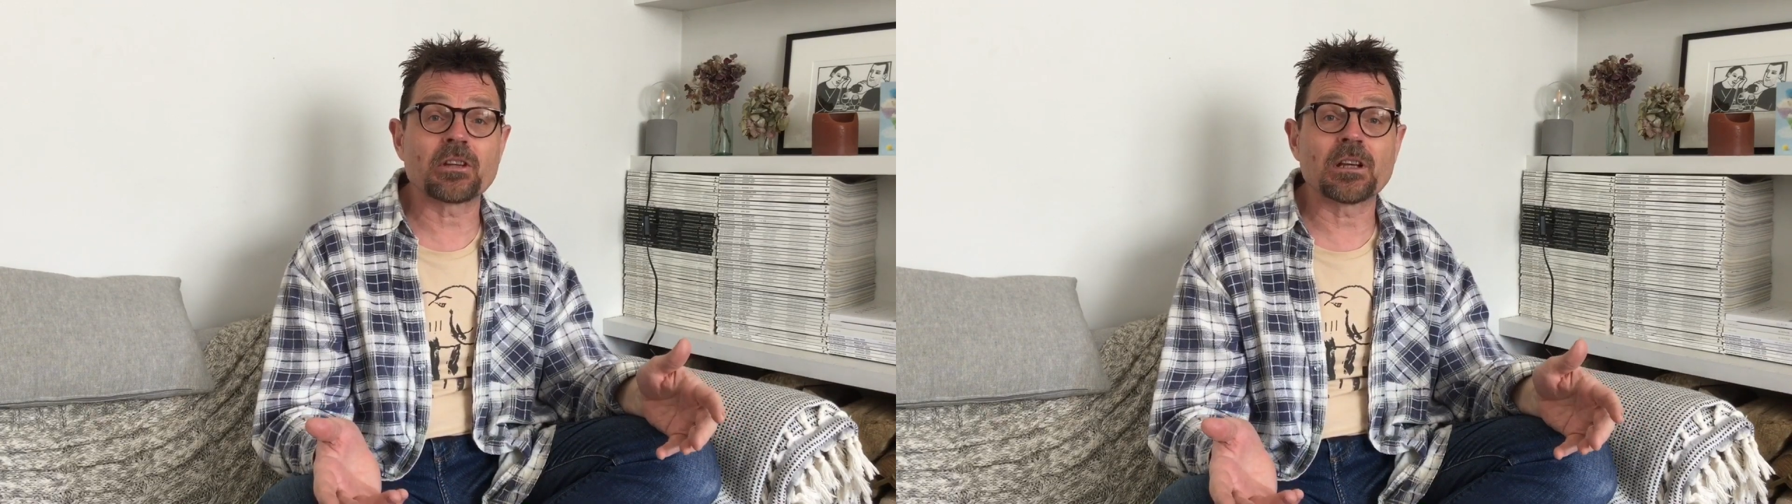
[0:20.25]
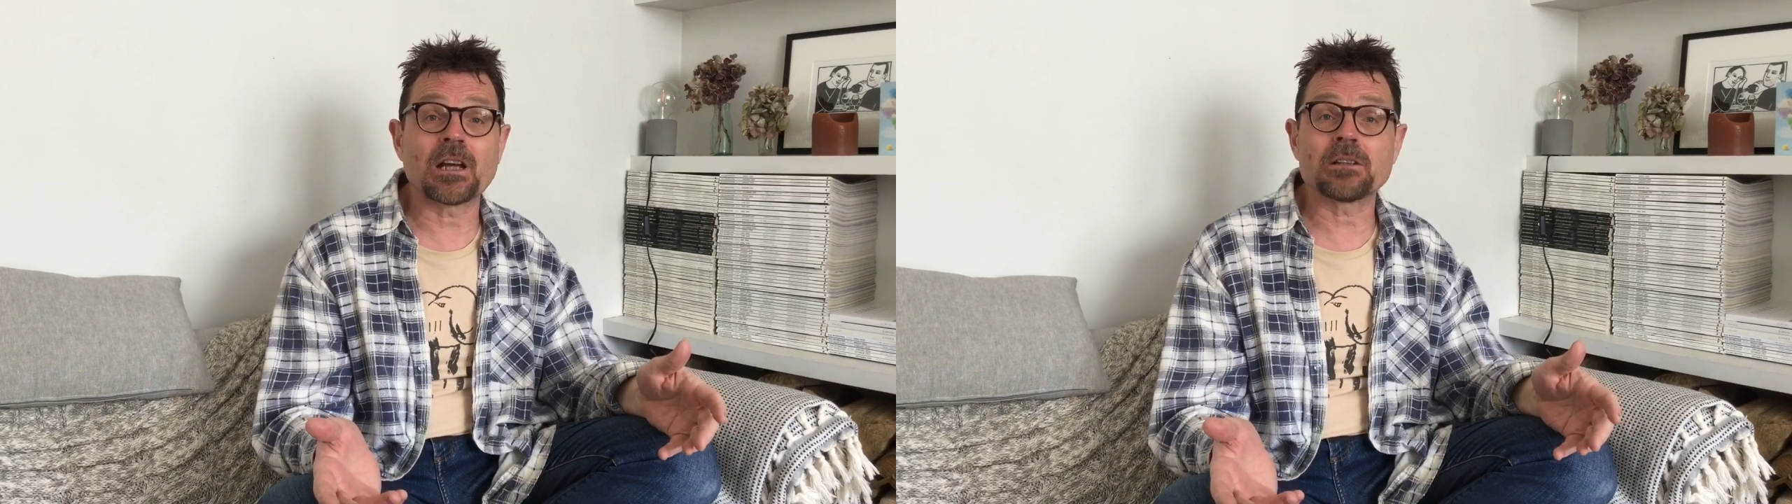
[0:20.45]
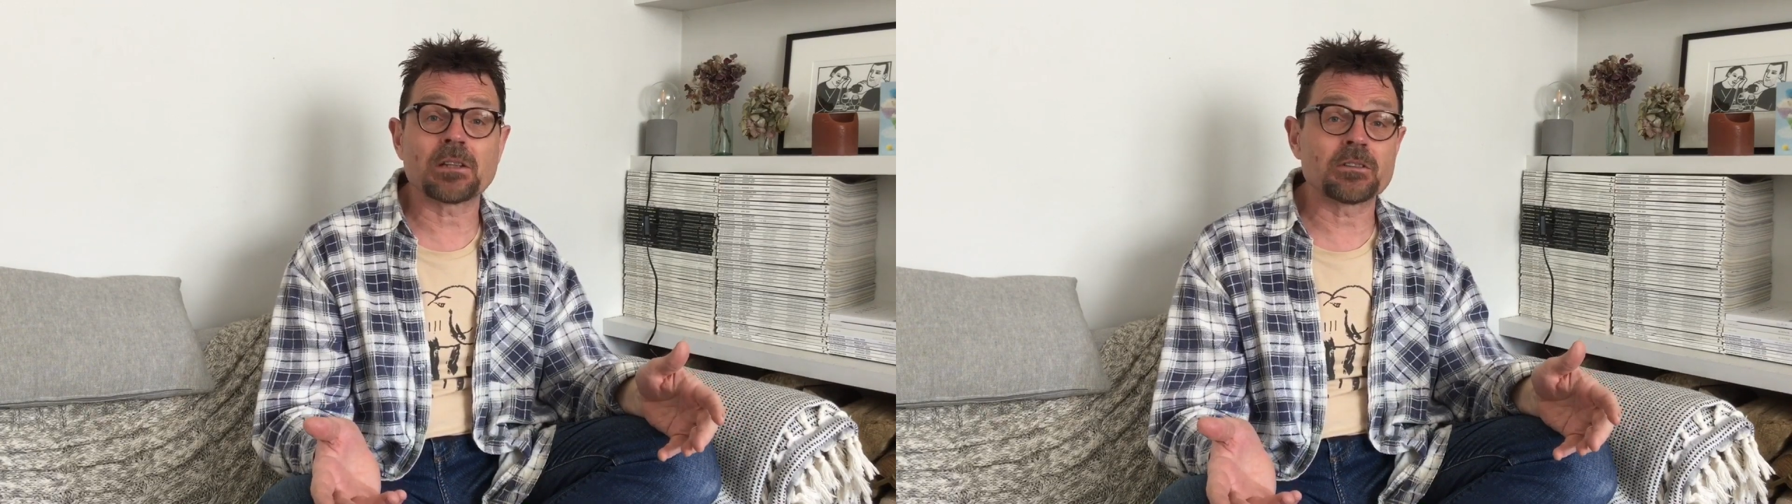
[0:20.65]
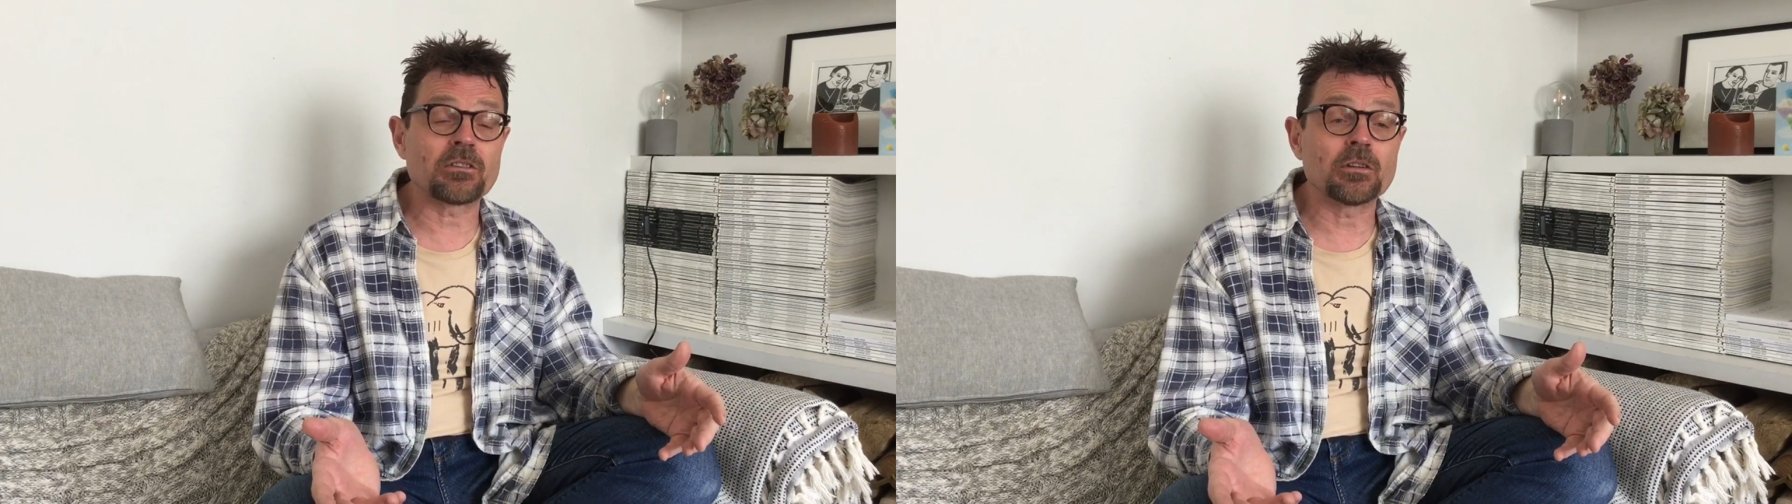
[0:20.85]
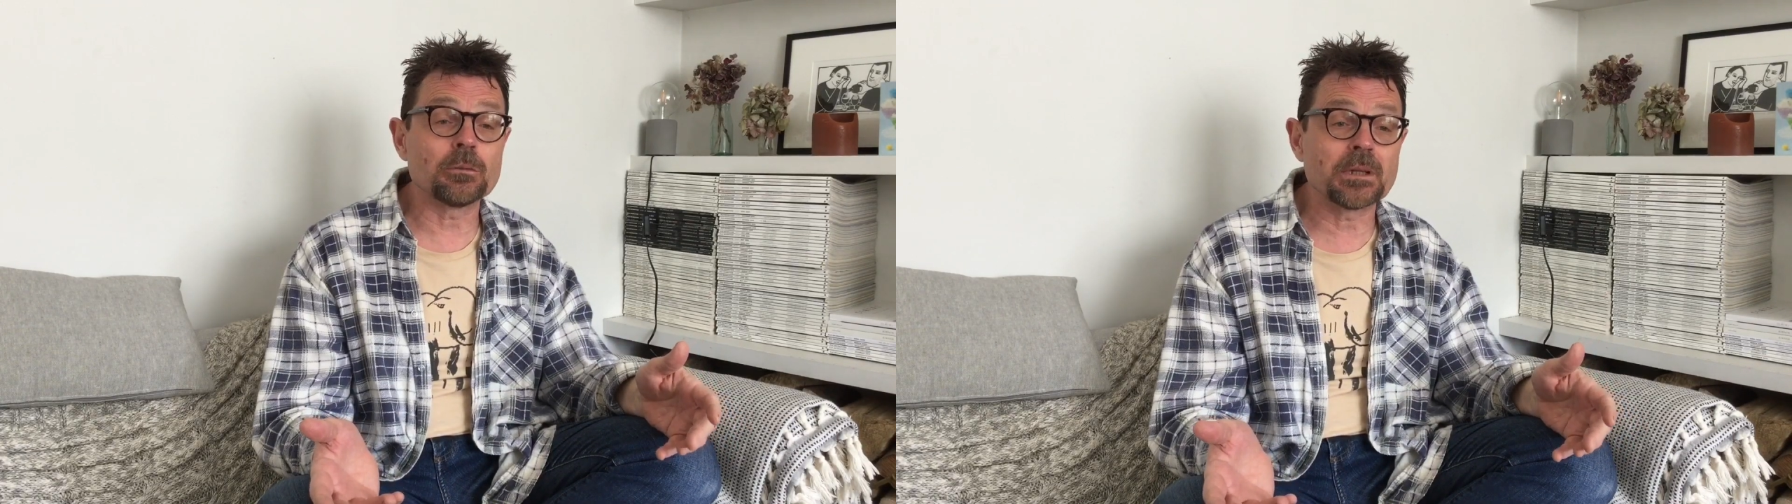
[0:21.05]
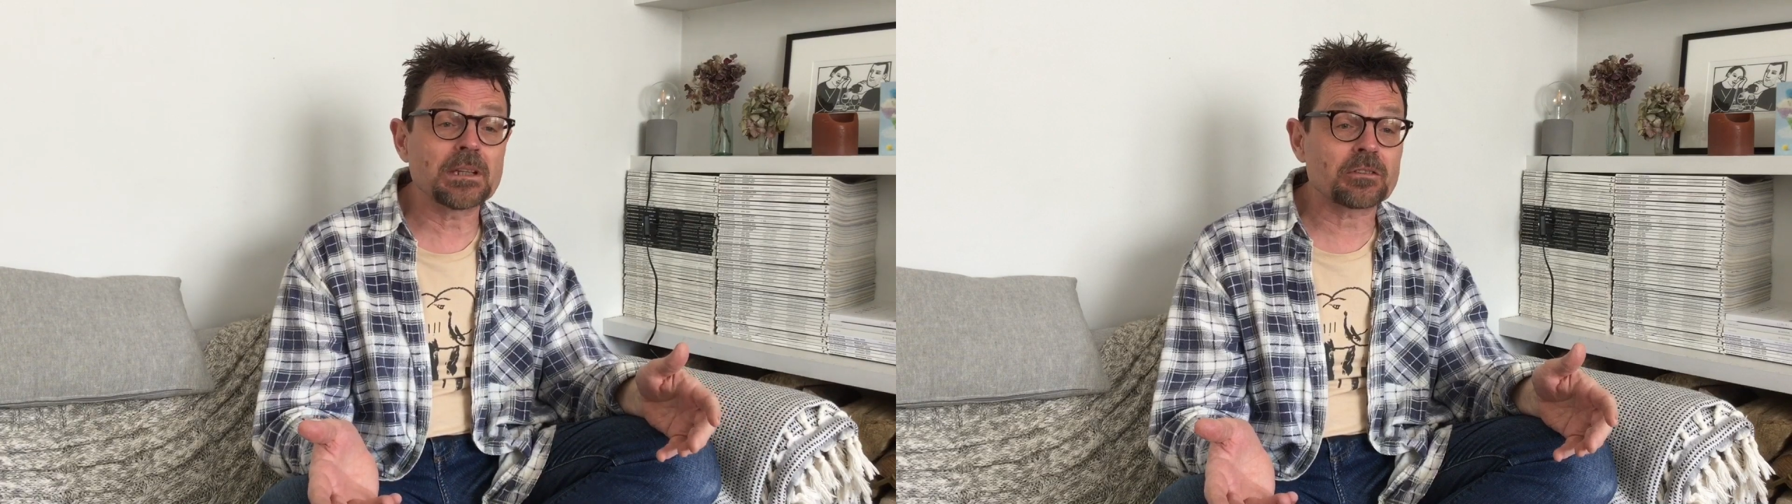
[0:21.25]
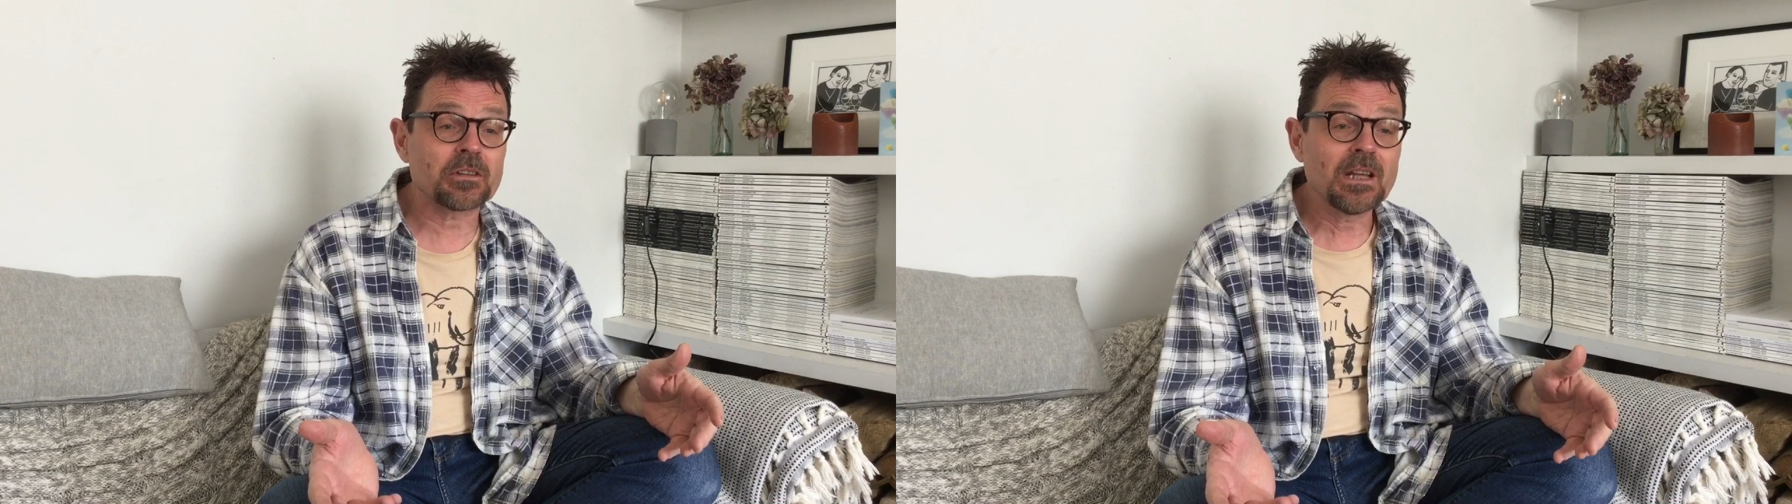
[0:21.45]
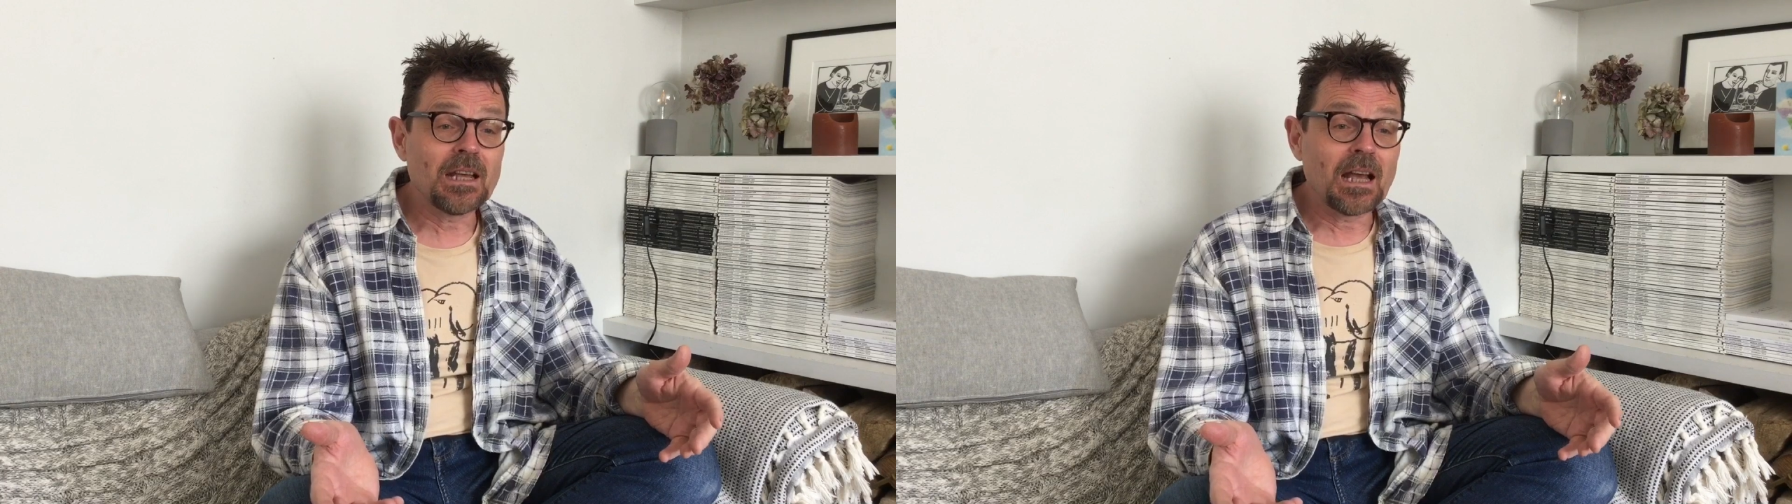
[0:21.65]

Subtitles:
under 2 weeks.